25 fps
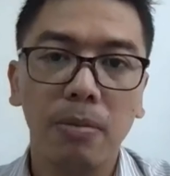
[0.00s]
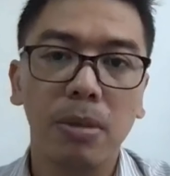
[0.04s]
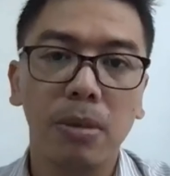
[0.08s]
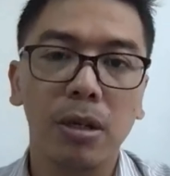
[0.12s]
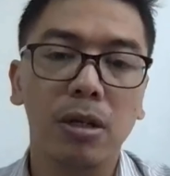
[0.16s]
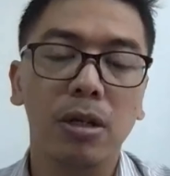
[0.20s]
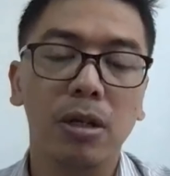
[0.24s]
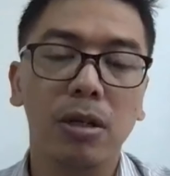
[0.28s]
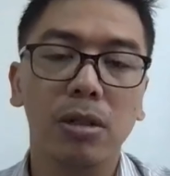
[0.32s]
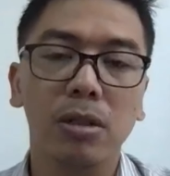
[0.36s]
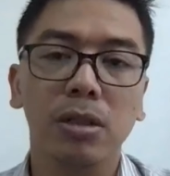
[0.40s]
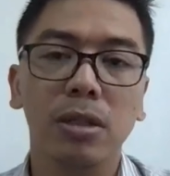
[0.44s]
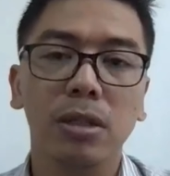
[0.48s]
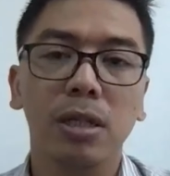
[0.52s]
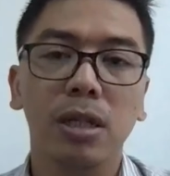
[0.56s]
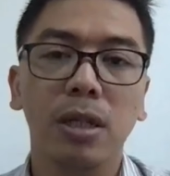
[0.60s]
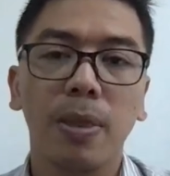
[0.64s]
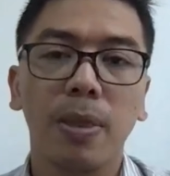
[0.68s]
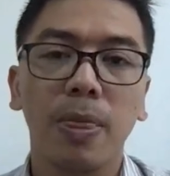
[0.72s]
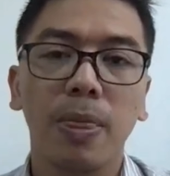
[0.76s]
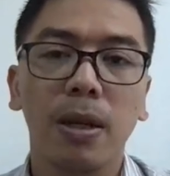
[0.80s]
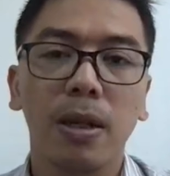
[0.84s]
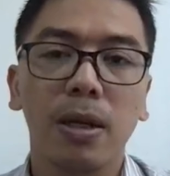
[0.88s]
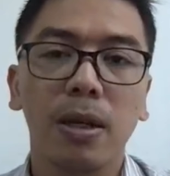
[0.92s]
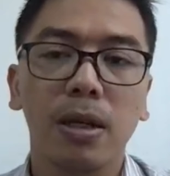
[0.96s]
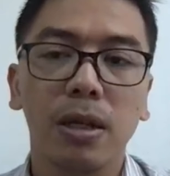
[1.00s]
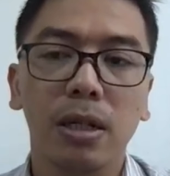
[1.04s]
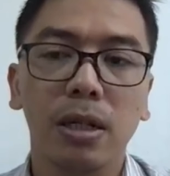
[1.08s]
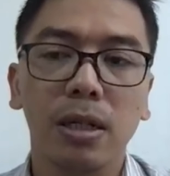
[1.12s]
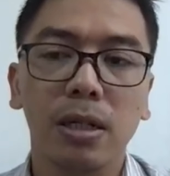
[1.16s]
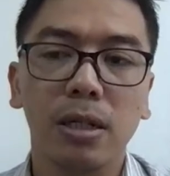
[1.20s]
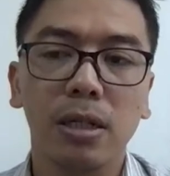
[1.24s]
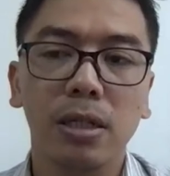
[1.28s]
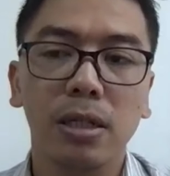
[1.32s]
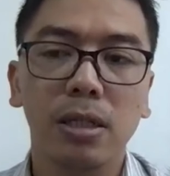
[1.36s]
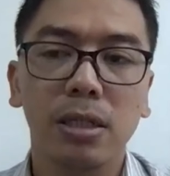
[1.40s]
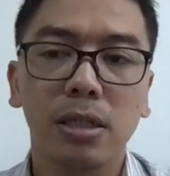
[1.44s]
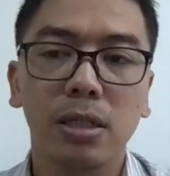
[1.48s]
because
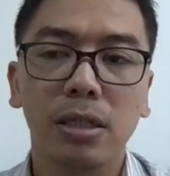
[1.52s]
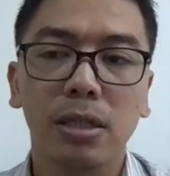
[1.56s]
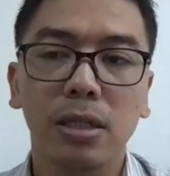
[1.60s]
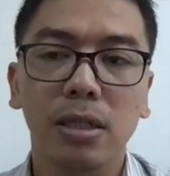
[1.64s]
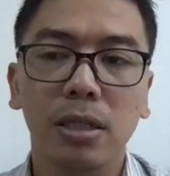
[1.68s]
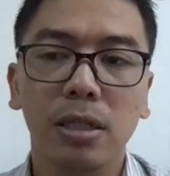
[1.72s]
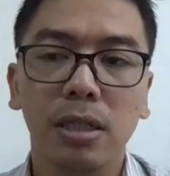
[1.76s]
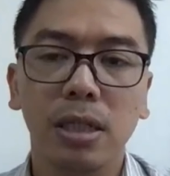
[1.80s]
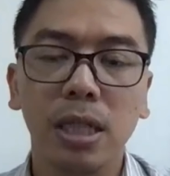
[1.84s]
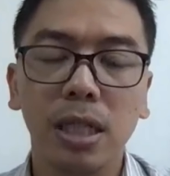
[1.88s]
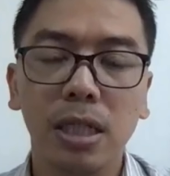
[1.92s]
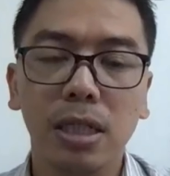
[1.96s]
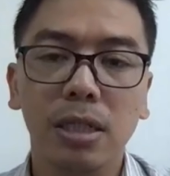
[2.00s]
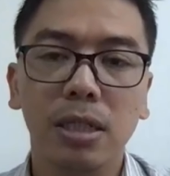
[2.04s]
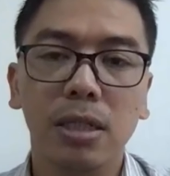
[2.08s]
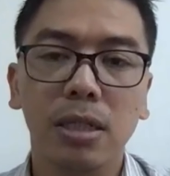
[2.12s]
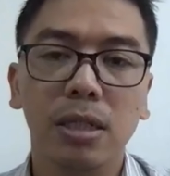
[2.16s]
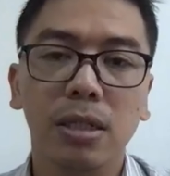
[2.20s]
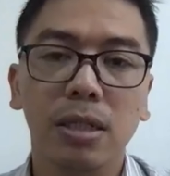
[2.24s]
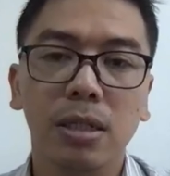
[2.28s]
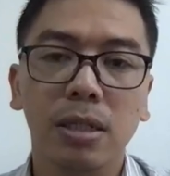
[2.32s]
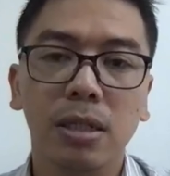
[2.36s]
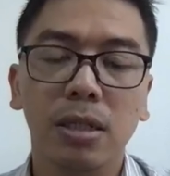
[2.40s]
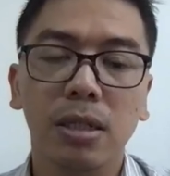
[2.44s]
this is need